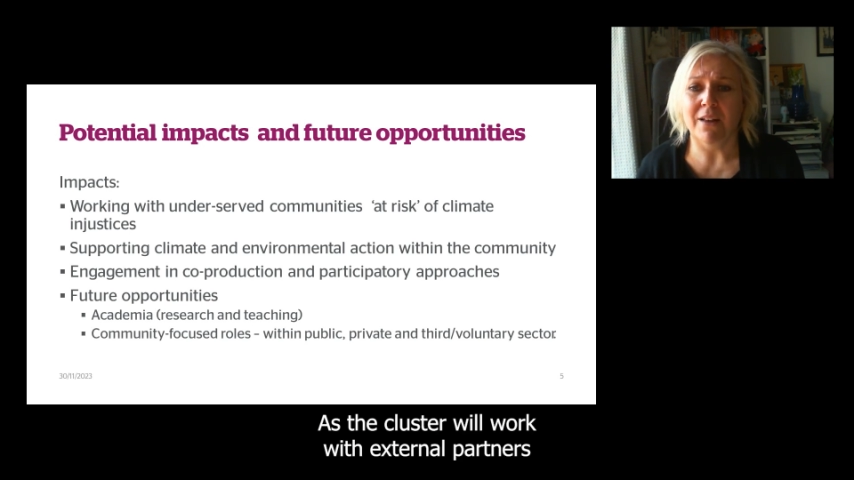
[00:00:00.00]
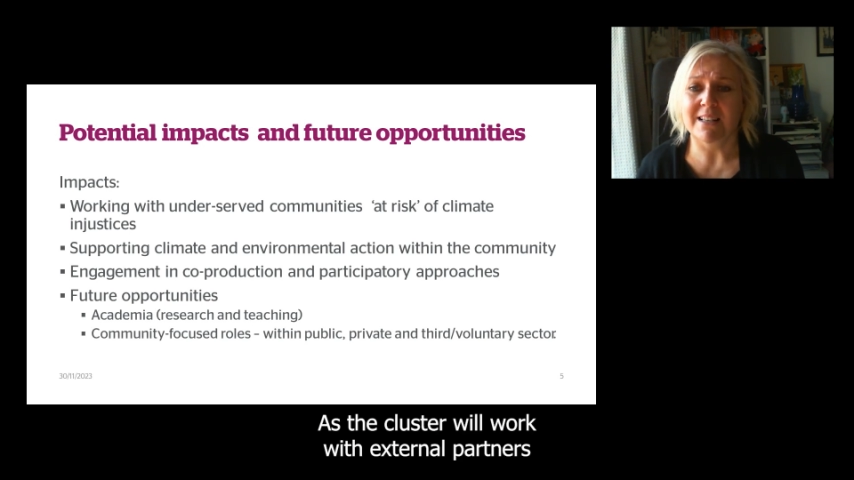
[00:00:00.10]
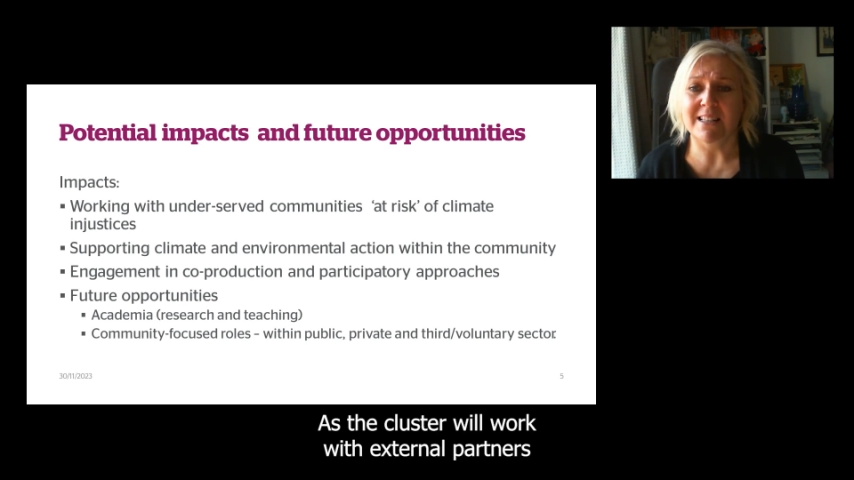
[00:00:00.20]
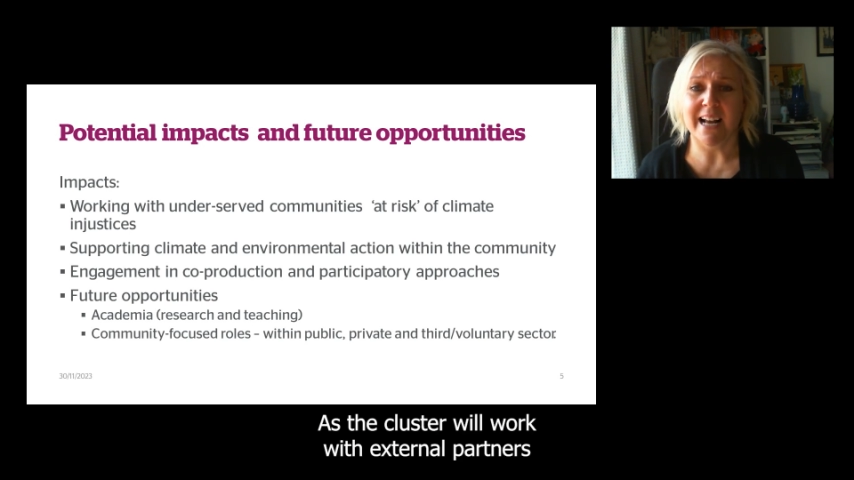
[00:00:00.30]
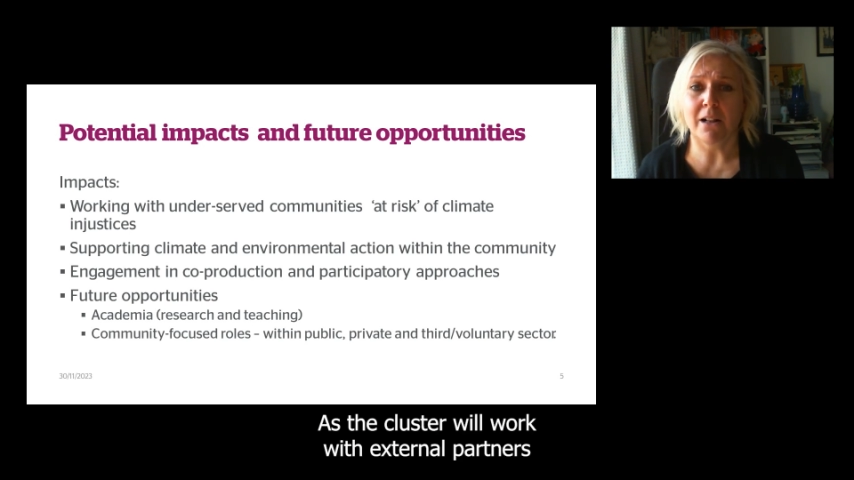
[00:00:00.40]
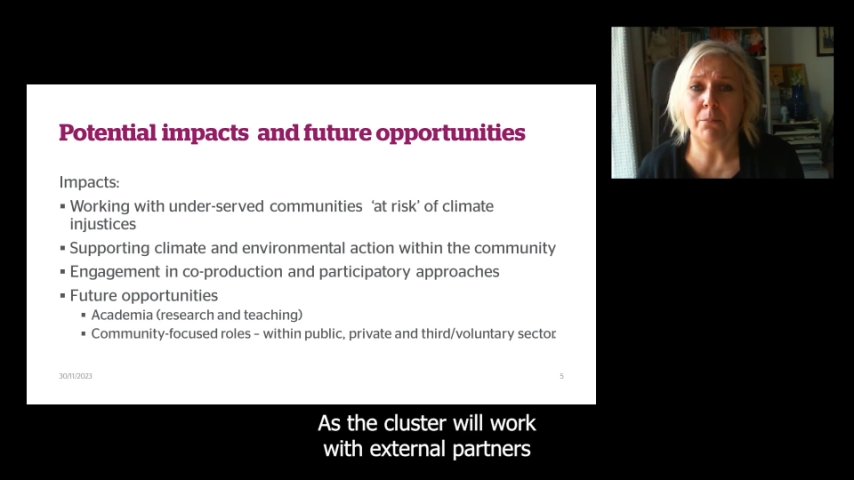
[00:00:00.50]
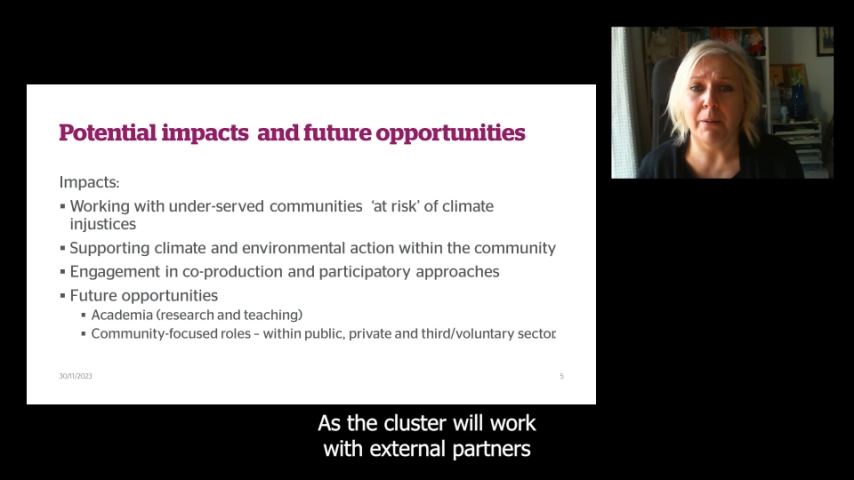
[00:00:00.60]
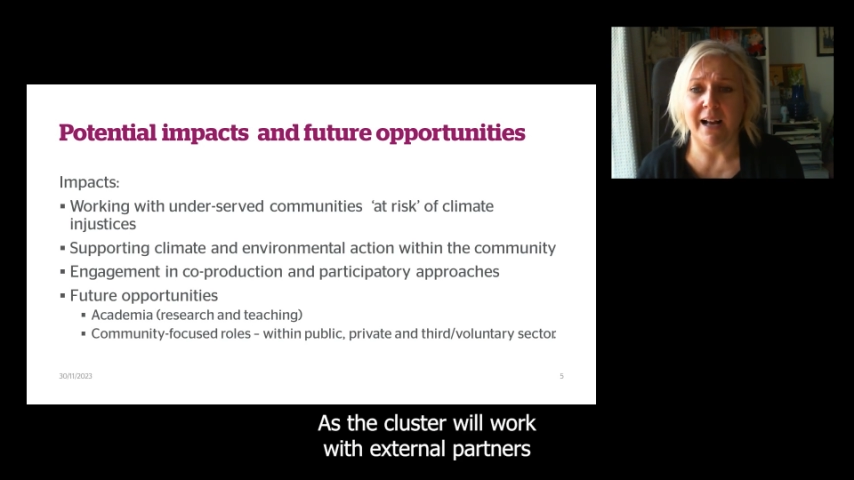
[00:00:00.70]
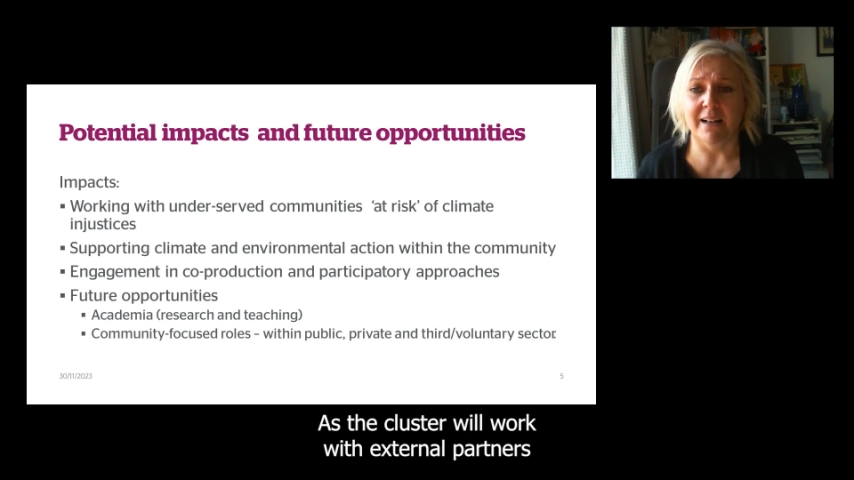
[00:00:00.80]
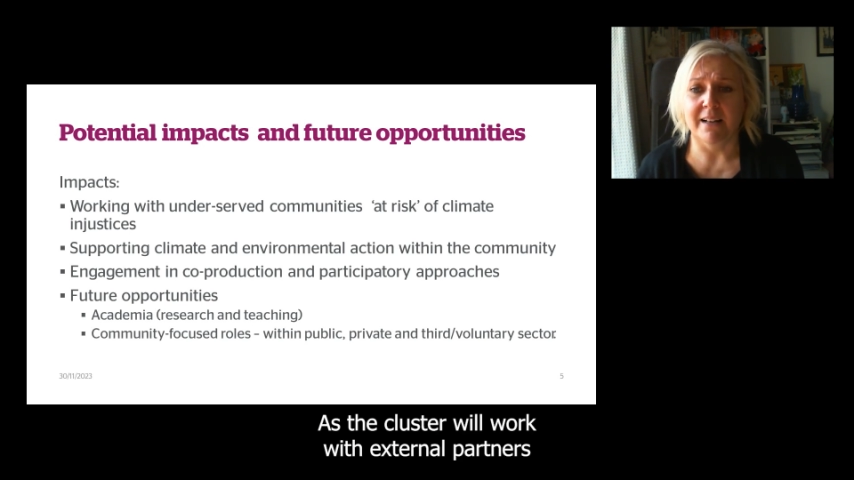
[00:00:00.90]
external
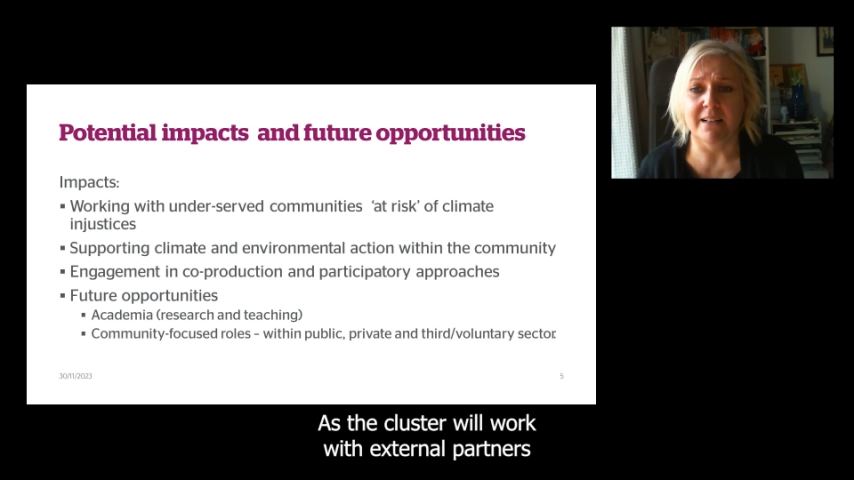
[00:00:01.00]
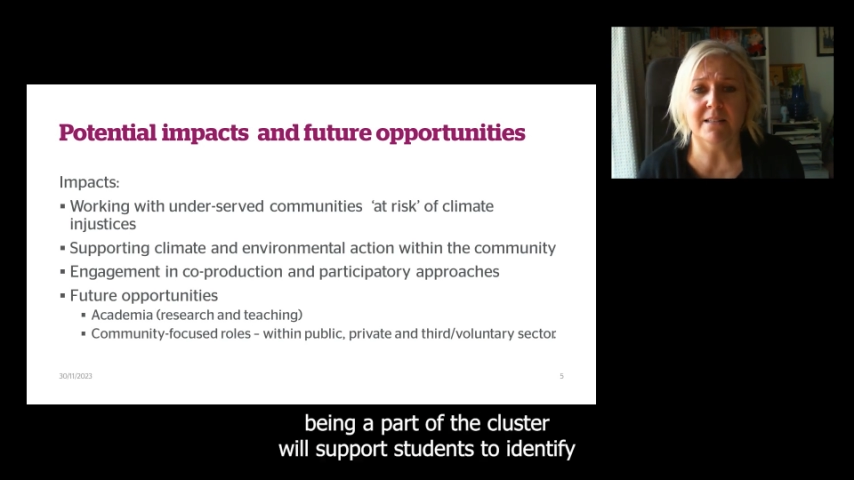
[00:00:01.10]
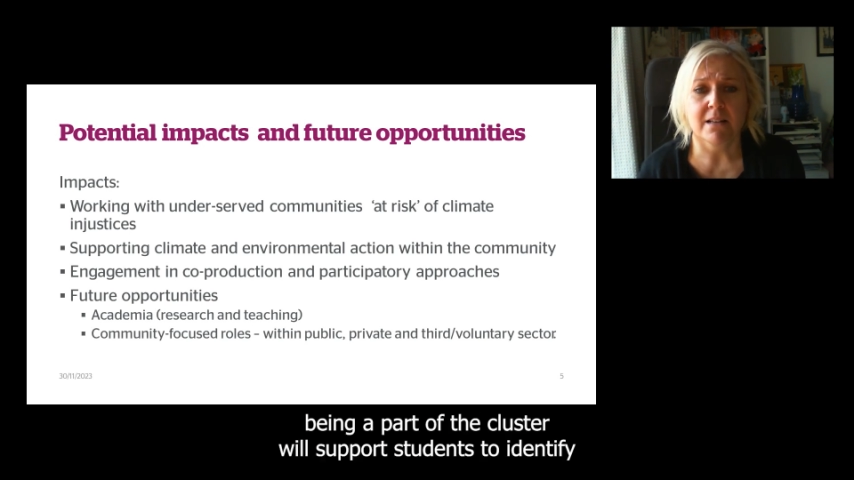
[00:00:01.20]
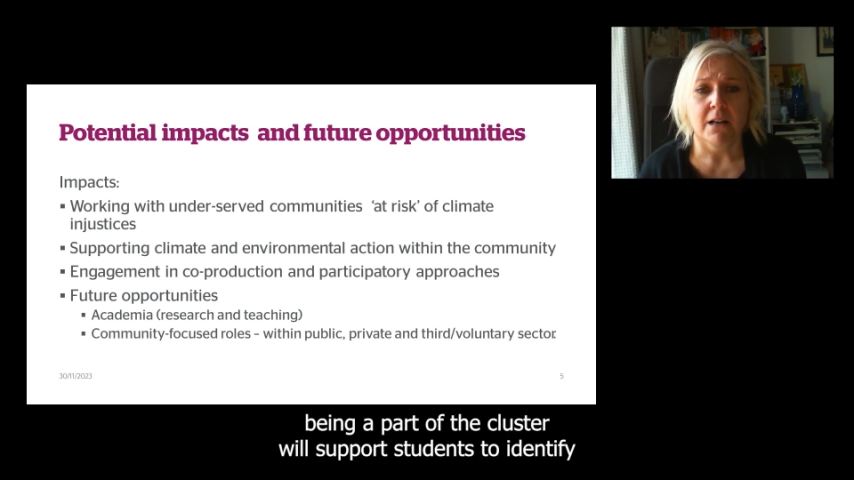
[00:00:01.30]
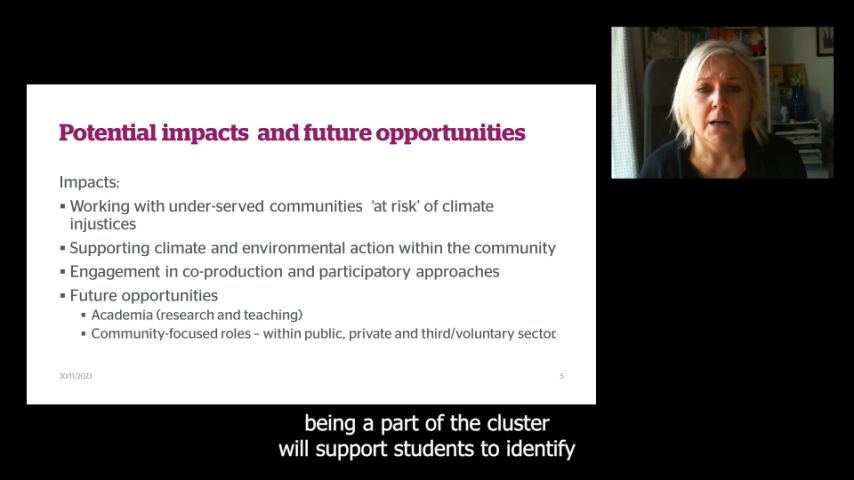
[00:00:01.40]
partners,